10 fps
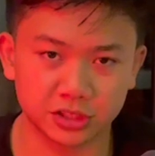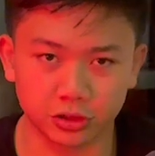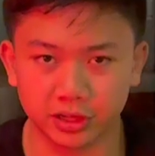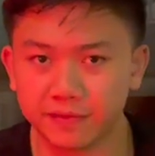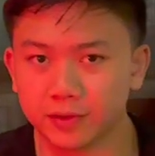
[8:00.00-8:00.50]

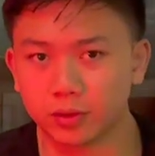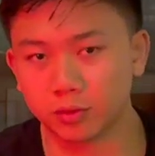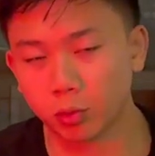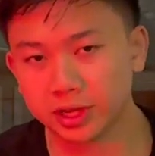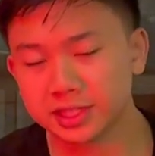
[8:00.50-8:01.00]
journey, if you're
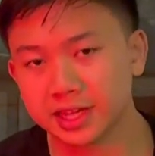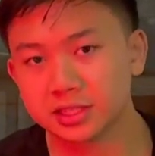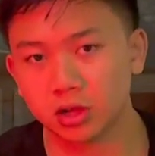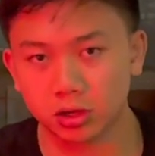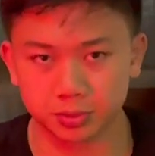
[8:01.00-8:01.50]
wanting to get
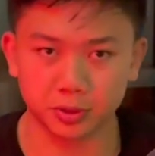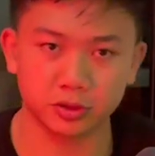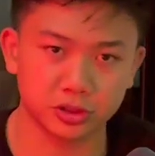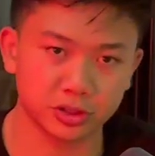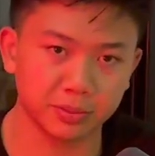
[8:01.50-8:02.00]
into
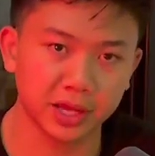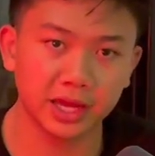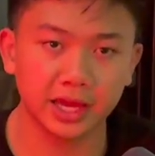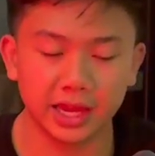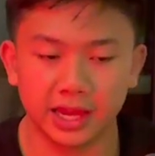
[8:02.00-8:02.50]
entrepreneurship,
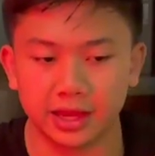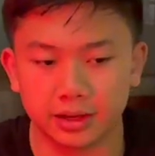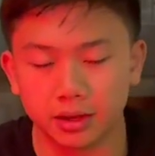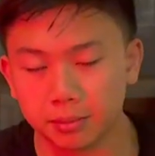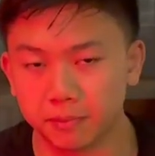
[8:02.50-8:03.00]

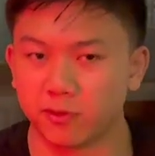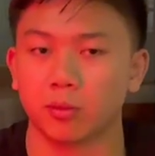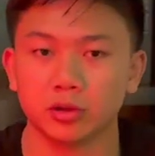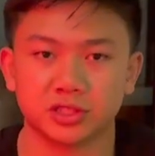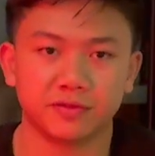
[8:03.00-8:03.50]
and for
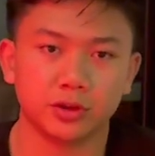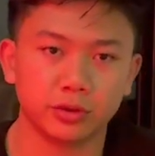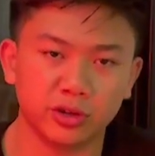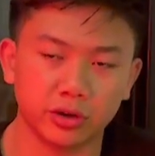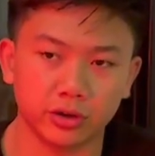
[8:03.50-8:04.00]
most of you,
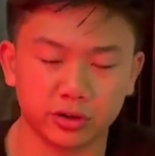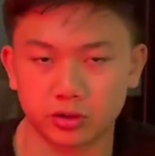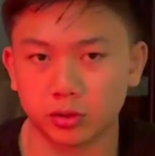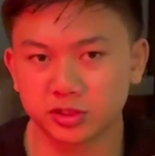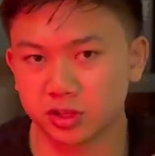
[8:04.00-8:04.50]
your
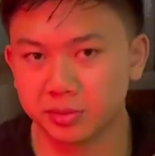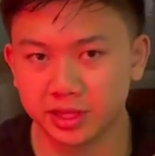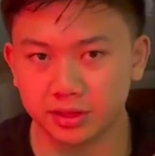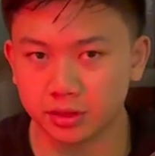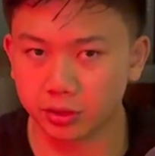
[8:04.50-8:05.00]
goal is going to
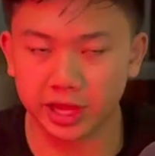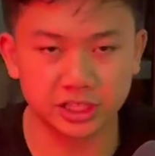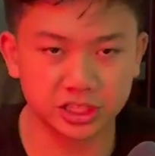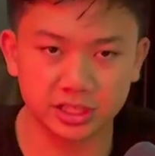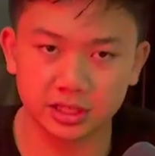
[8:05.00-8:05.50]
be
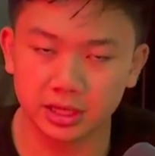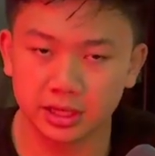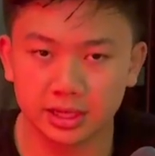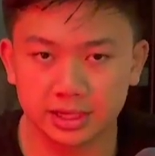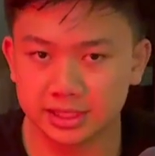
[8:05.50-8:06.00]
location,
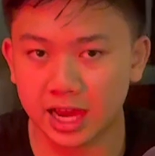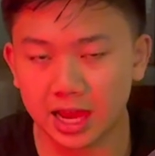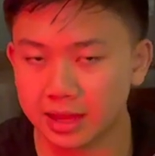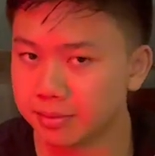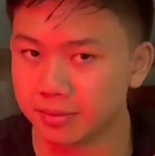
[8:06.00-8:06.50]

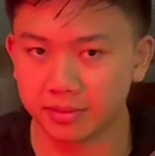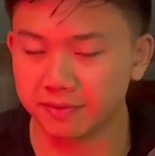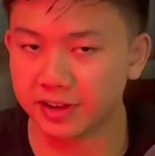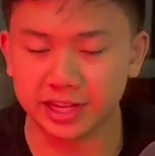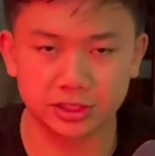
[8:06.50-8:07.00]
time, and
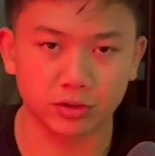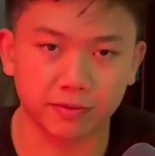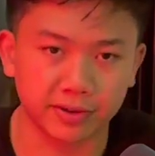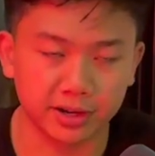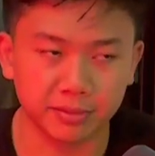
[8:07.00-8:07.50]
financial
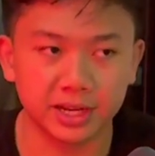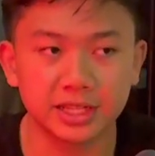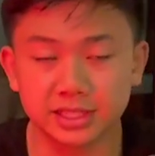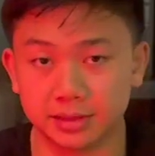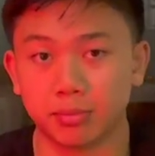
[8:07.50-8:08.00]
freedom. It
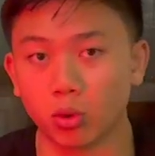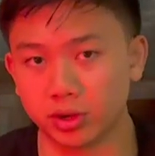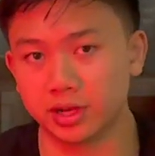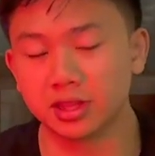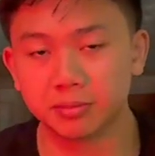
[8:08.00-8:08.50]
is
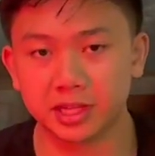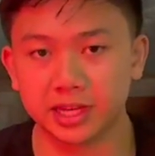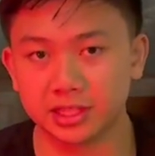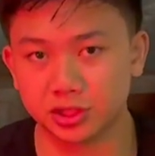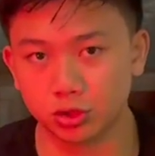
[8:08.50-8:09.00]
important in the
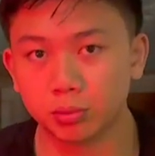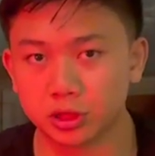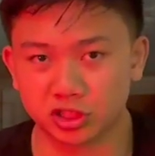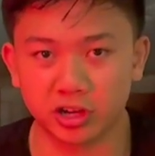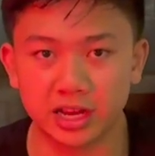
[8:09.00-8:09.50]
beginning to
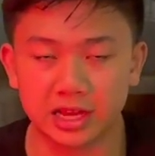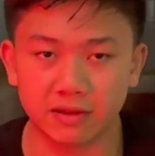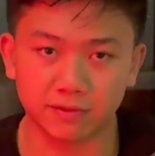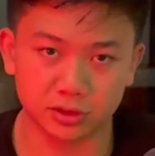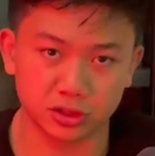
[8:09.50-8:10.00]
put your head down
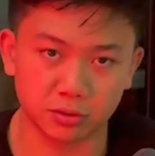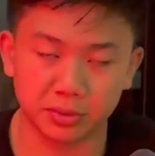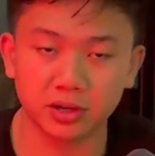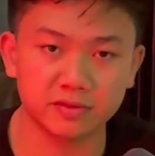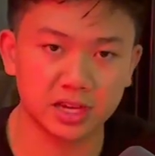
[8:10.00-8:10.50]
for a certain
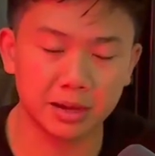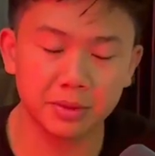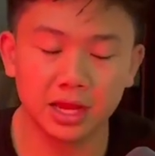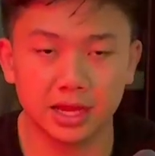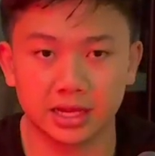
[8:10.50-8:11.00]
period of time,
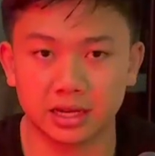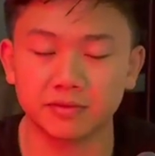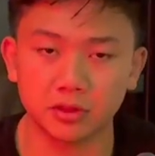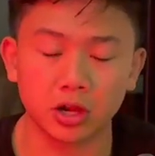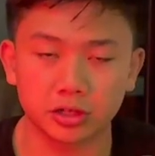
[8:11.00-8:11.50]
kind
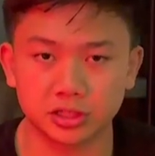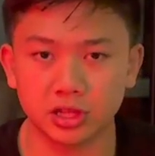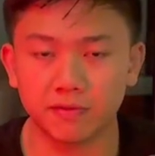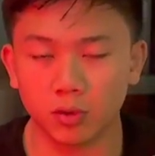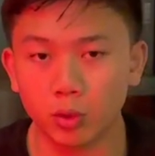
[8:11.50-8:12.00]
of lock
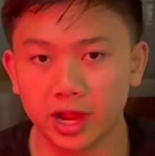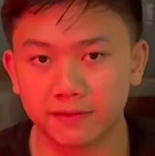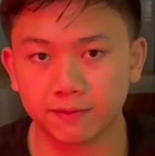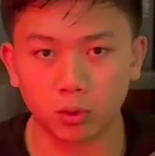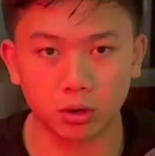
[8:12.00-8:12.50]
yourself away
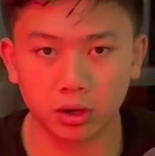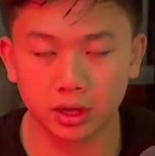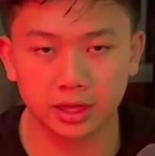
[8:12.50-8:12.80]
for